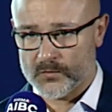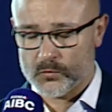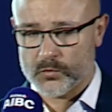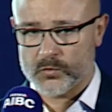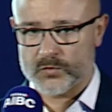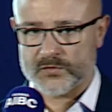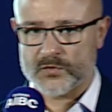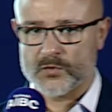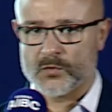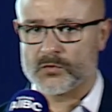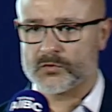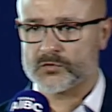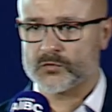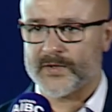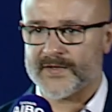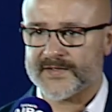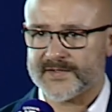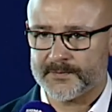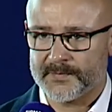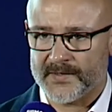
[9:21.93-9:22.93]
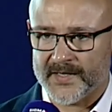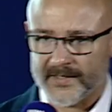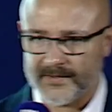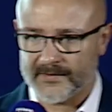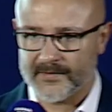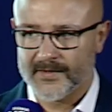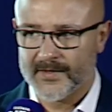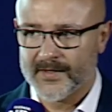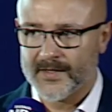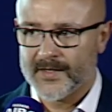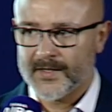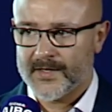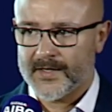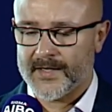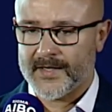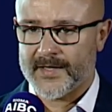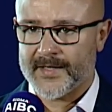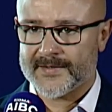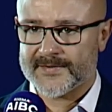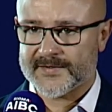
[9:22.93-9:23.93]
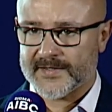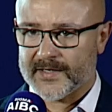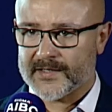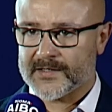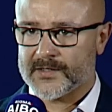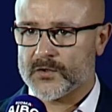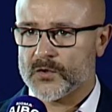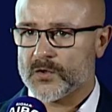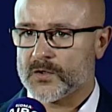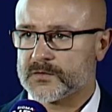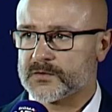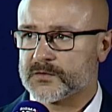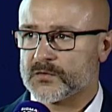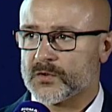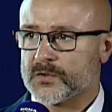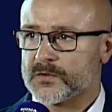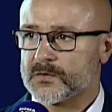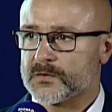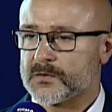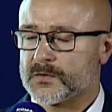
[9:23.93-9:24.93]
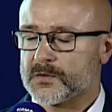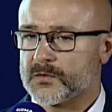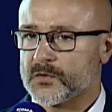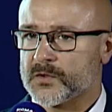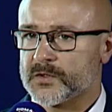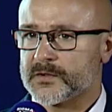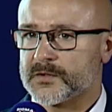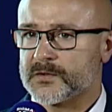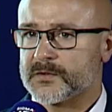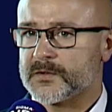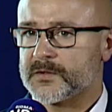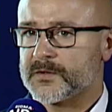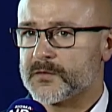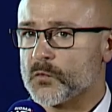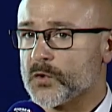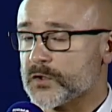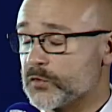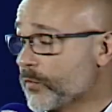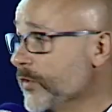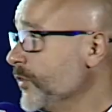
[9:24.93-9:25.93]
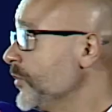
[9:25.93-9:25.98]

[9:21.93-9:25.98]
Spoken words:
who's going to explain exactly on what we're